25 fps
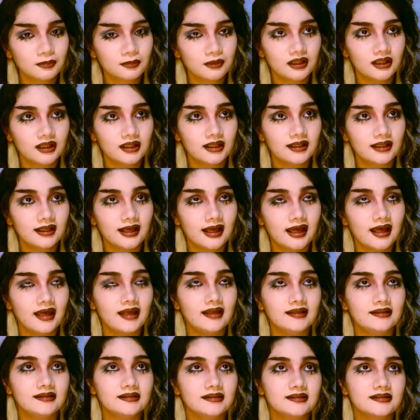at me
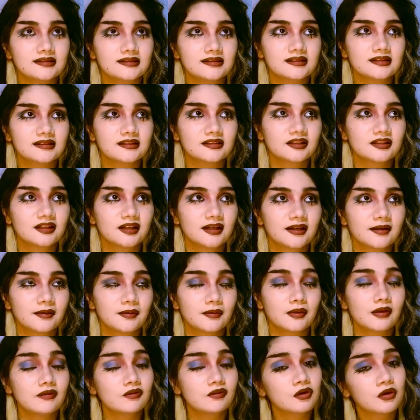and
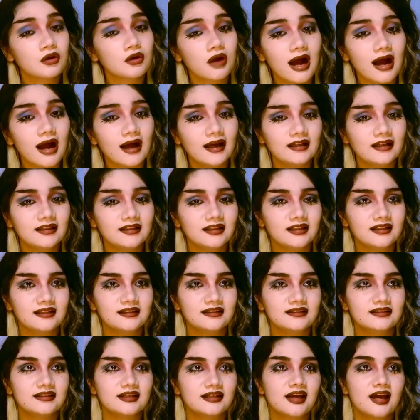it cried.
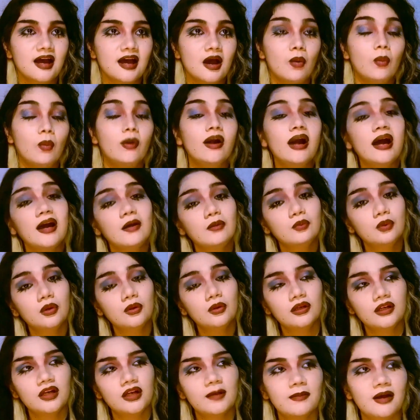And when I had
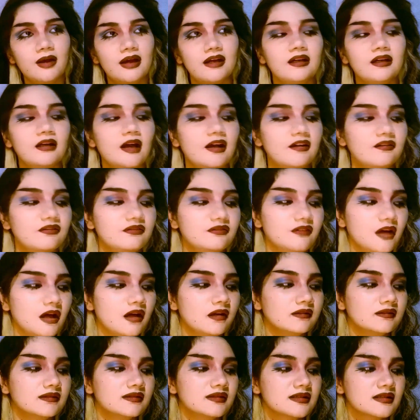woken up, I
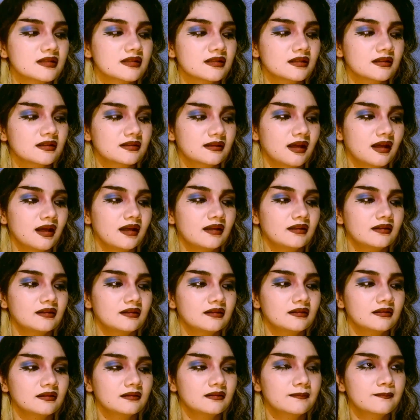felt that
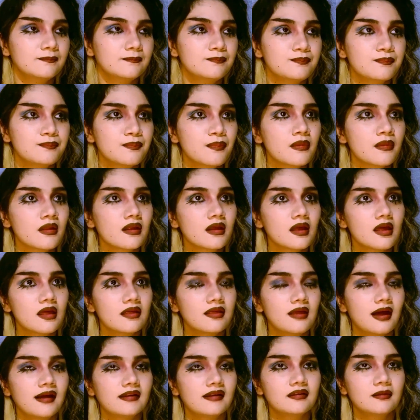
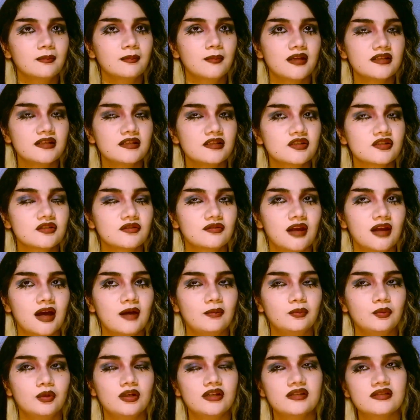the message of
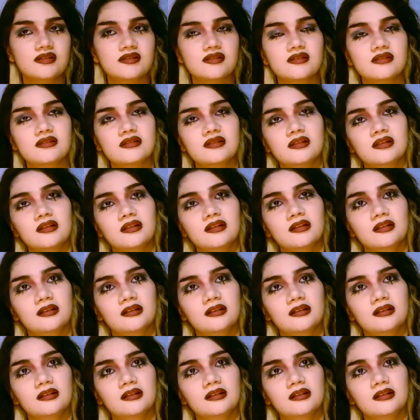that was